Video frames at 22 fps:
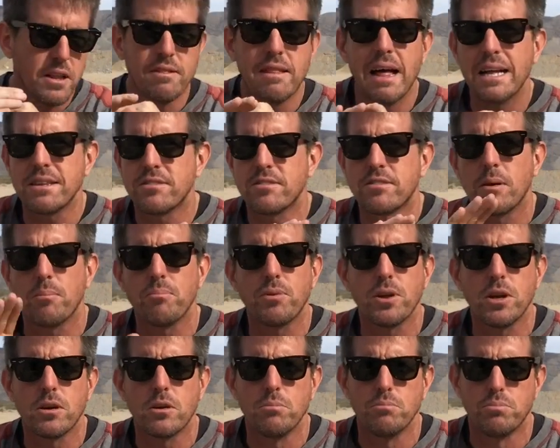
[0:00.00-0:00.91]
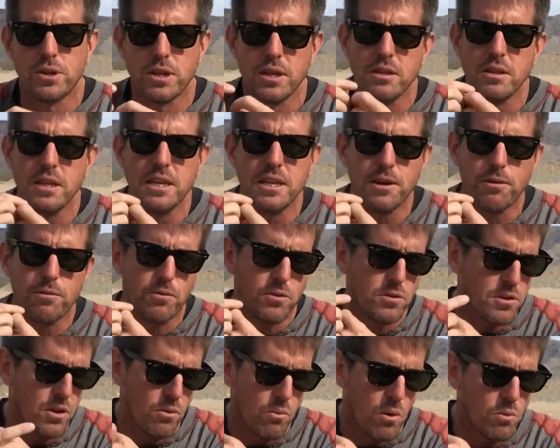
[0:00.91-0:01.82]
That's something completely
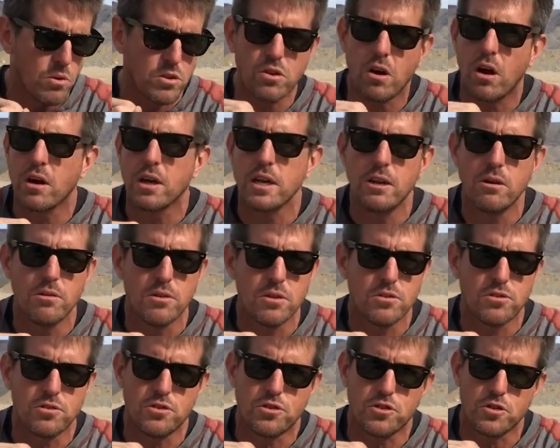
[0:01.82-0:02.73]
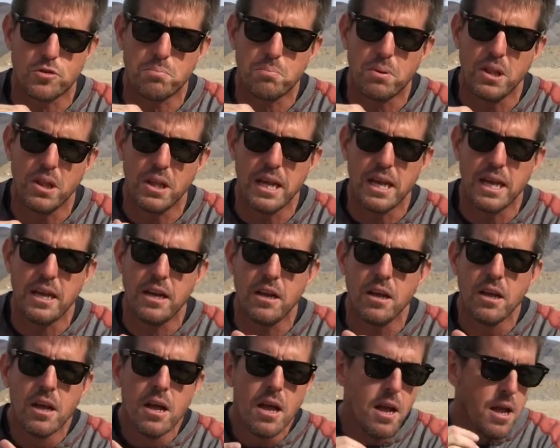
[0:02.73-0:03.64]
different than what we're talking here. This is just plain
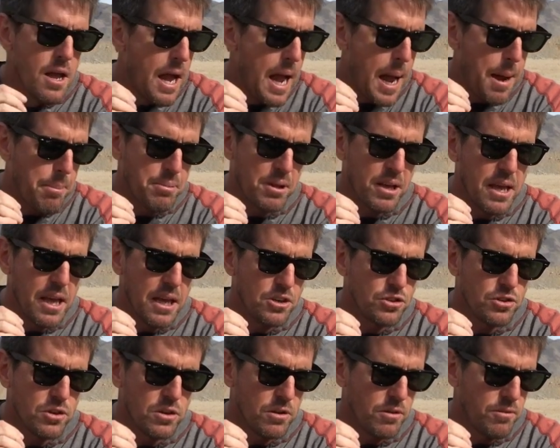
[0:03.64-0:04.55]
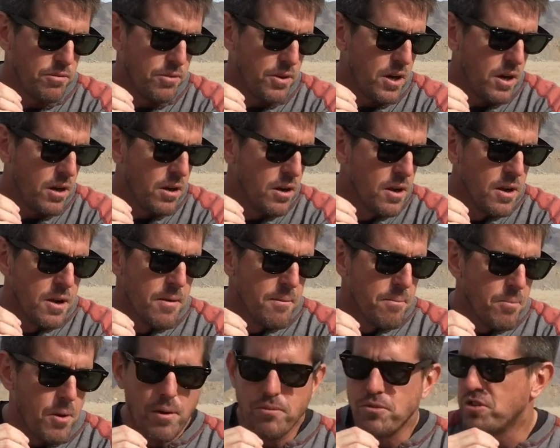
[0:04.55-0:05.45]
application of
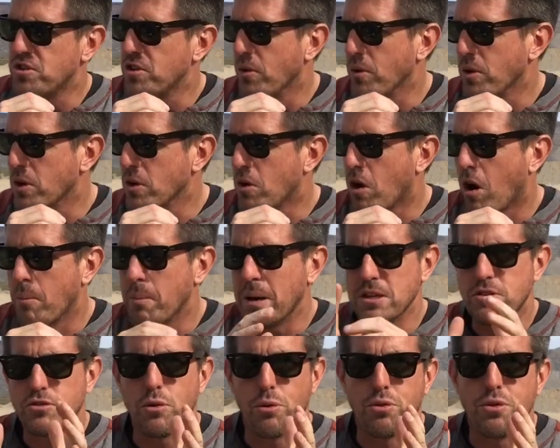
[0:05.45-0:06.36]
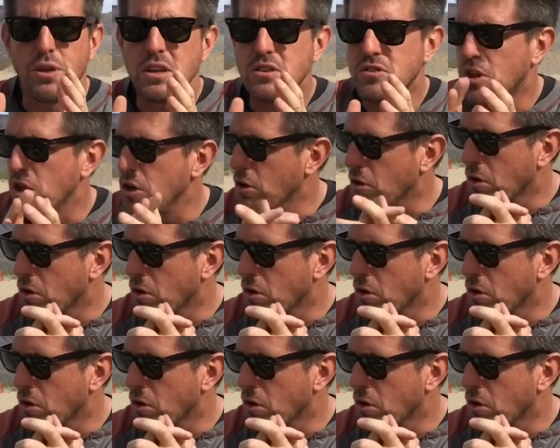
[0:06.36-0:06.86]
the silicon carbide. So things that you're